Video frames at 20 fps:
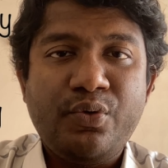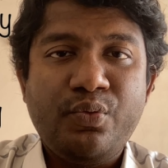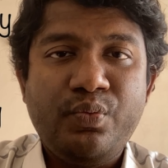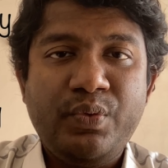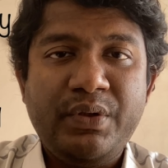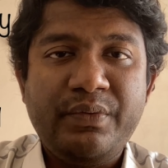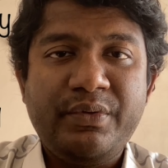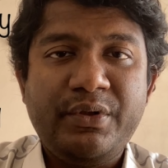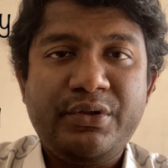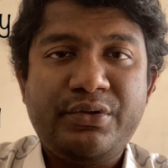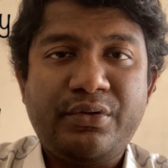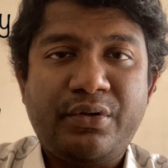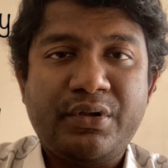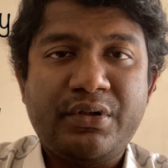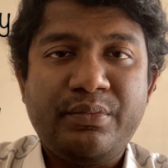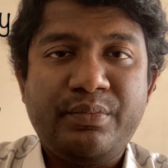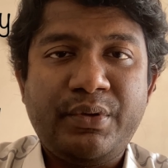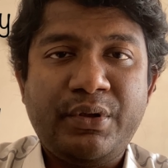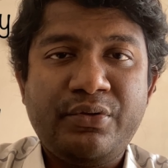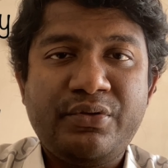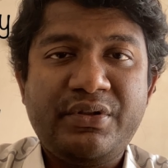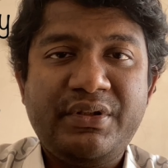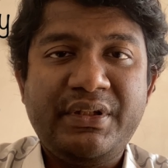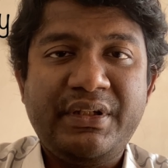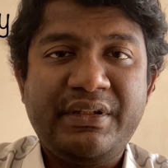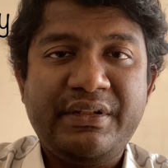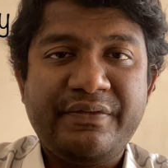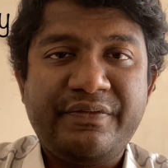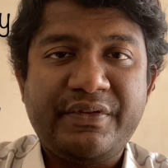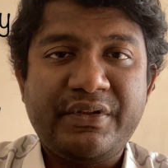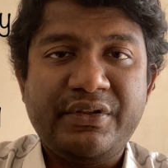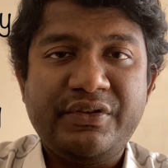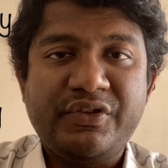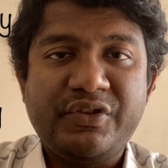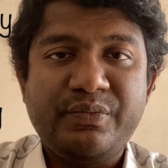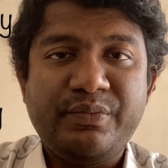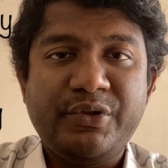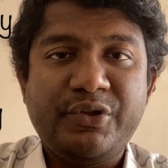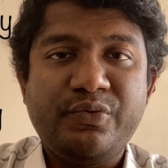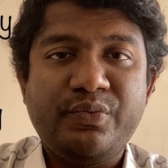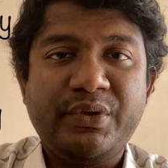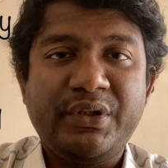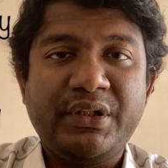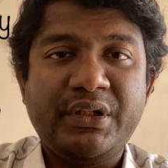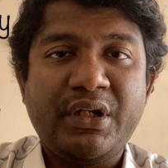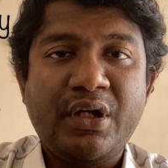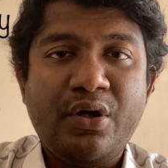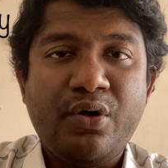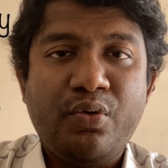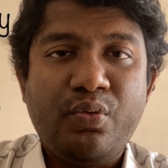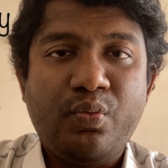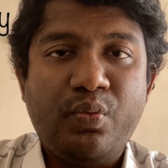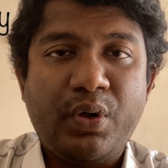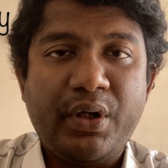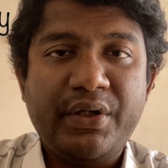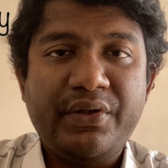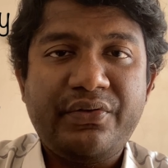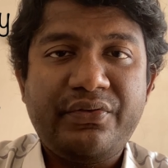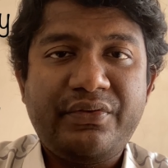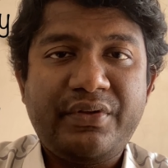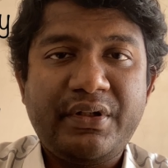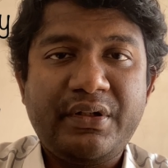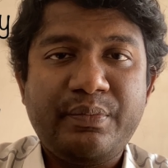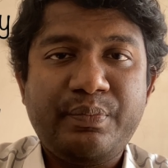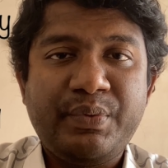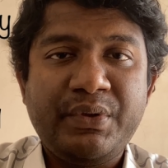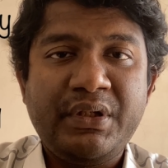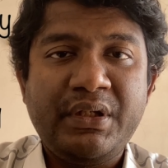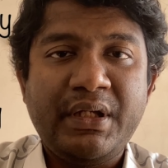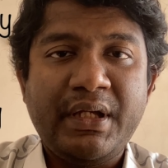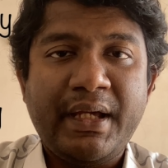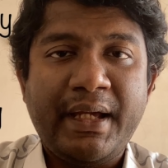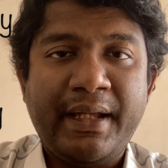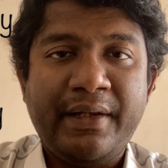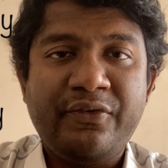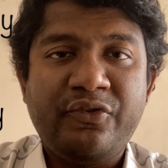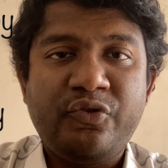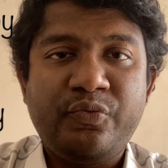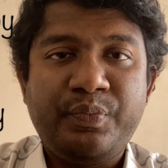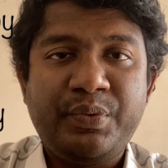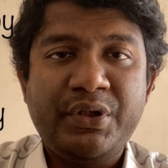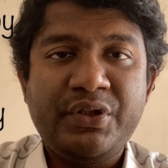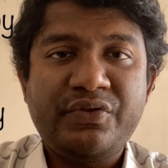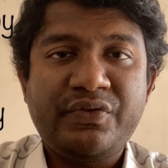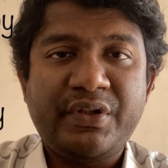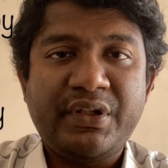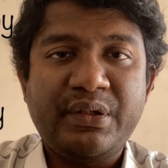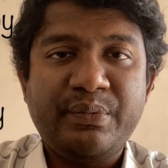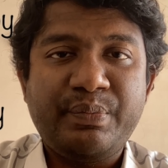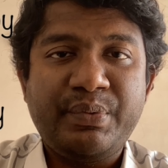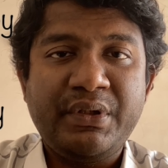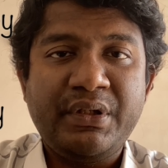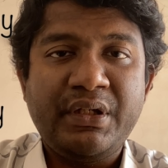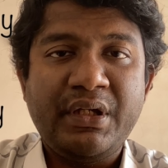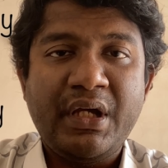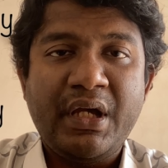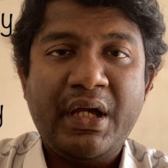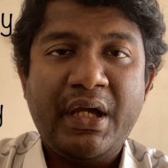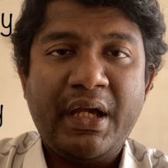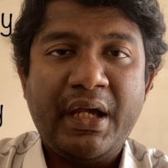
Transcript: we will talk about the difference between voice therapy and speech therapy,